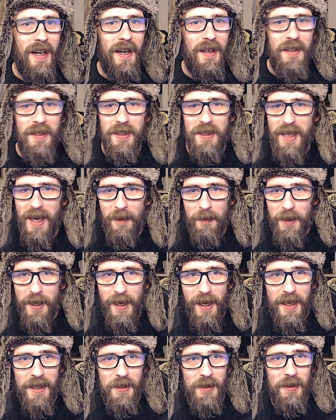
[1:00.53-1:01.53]
and there's
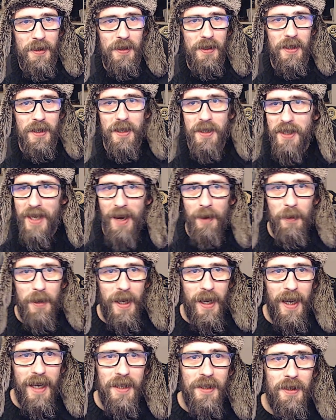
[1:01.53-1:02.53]
calculations
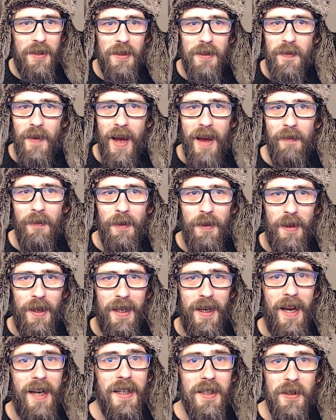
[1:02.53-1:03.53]
for
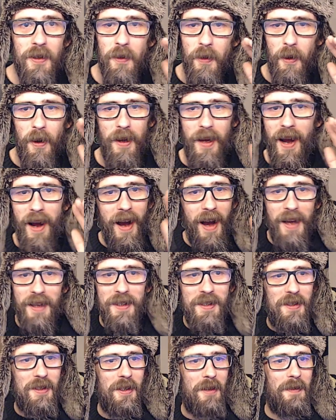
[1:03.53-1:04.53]
everything, and it's
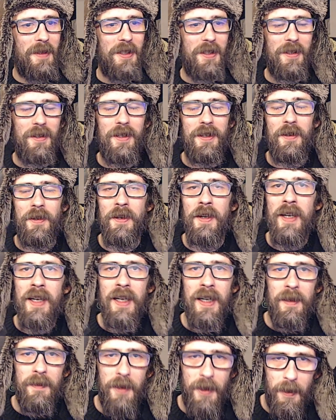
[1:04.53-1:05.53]
there's so much going on.
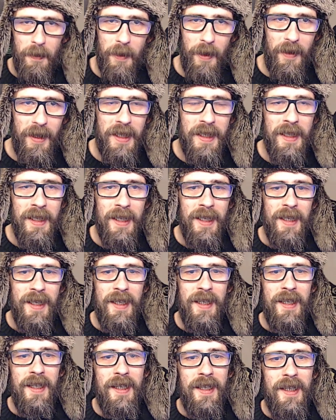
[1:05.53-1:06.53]
But don't worry,
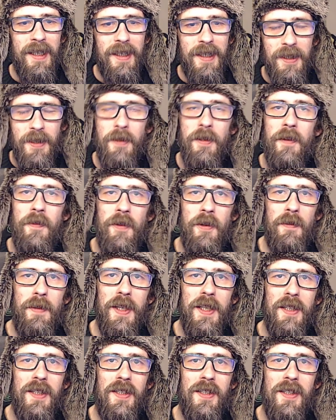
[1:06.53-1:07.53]
there's only a few
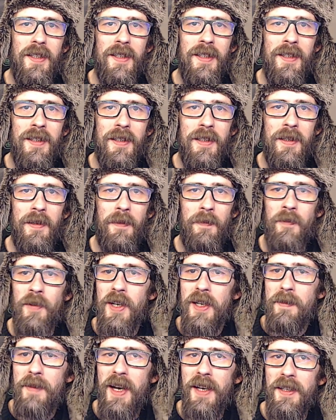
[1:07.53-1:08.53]
bits that
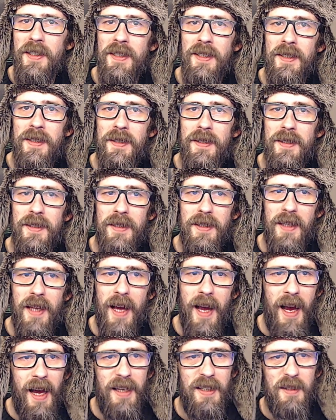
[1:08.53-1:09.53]
really matter,
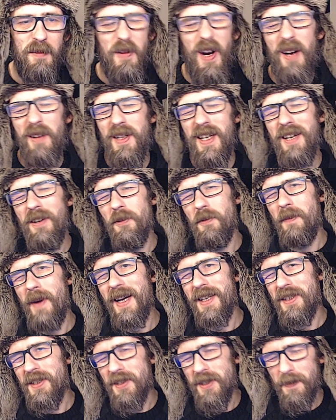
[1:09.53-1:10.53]
and well, it all
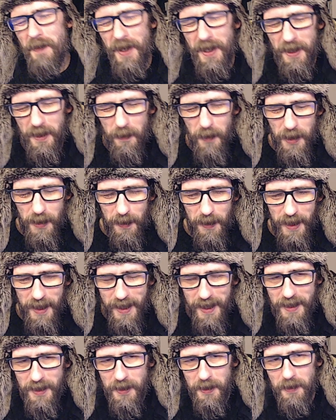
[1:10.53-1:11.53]
matters depending on what you're
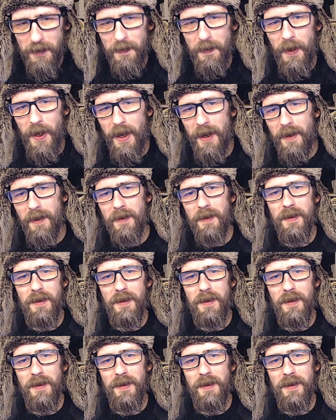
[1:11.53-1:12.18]
looking into, but